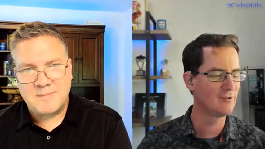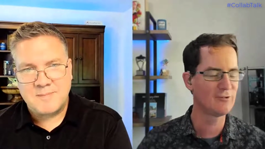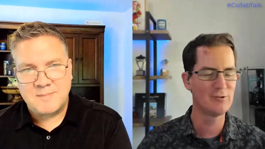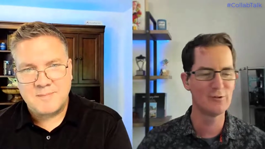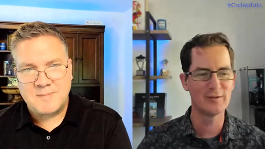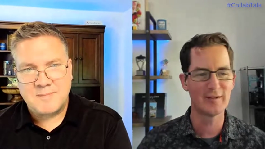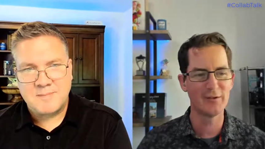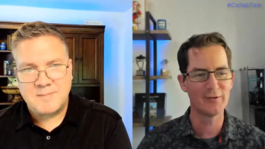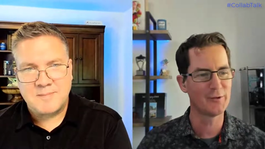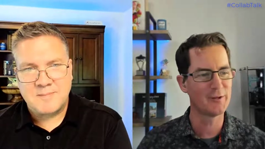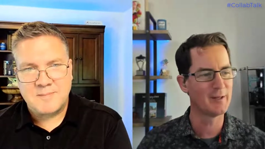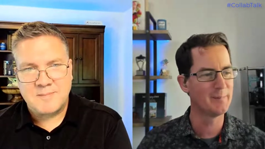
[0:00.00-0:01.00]
Speaker 1: kitchen
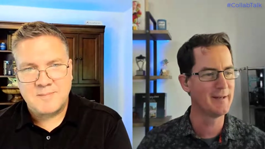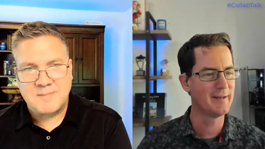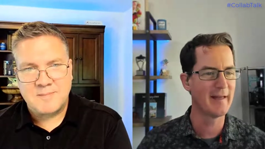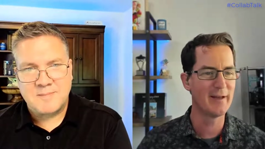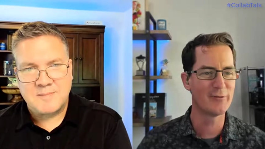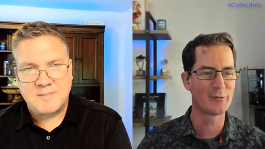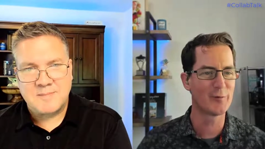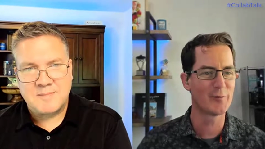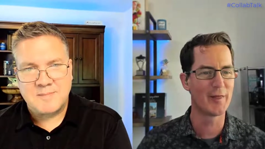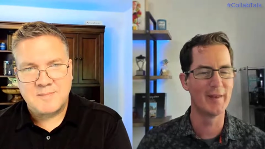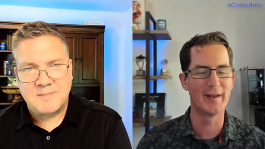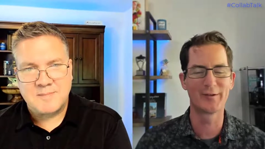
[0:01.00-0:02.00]
utensil had been in that drawer for